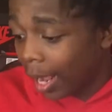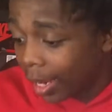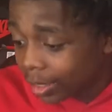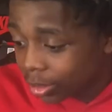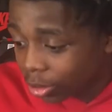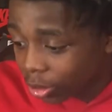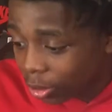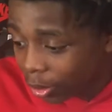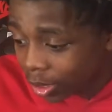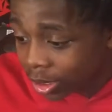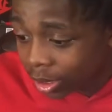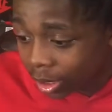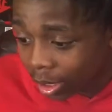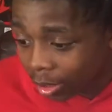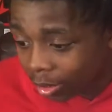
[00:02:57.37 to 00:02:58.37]
I answered your
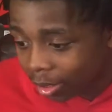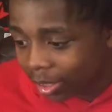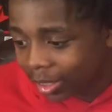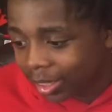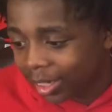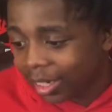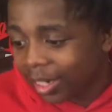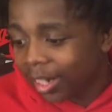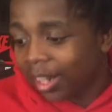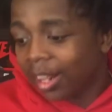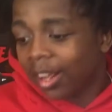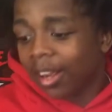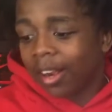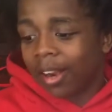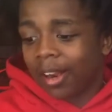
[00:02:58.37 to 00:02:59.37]
question
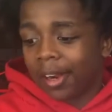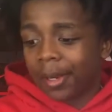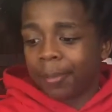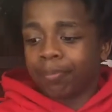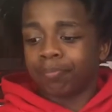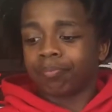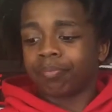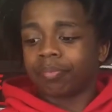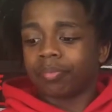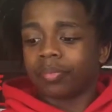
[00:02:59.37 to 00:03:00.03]
though.